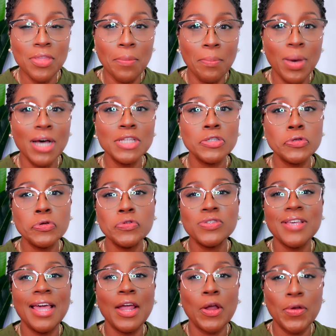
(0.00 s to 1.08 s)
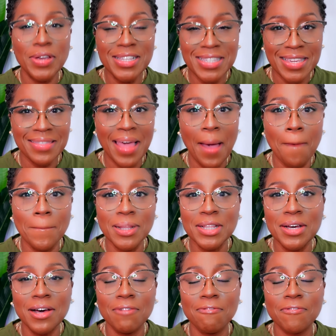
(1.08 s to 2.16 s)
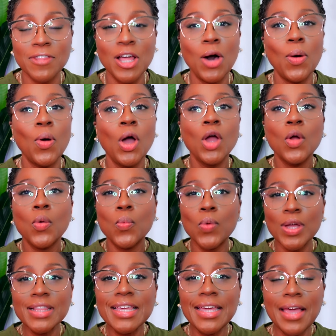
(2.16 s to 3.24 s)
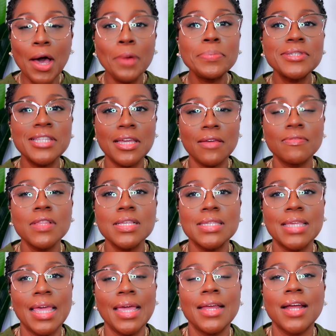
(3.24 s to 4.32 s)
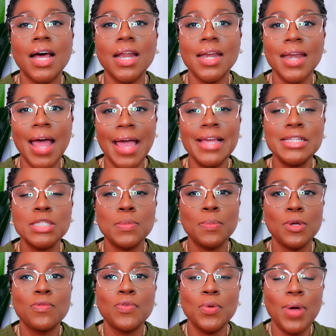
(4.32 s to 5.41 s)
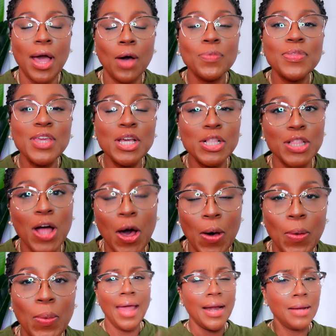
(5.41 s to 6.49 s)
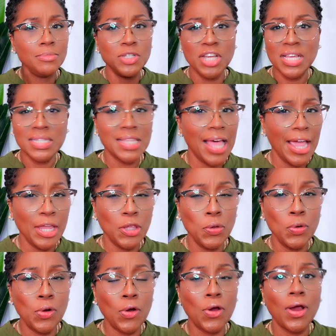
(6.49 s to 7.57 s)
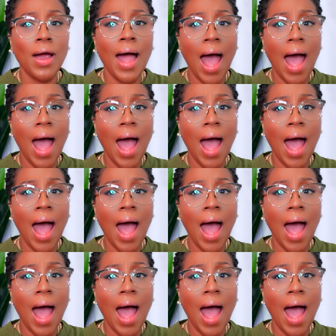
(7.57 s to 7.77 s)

the muscles, increasing that blood flow really helps to give the skin a nice, beautiful, healthy glow. And I'm just like you, girl.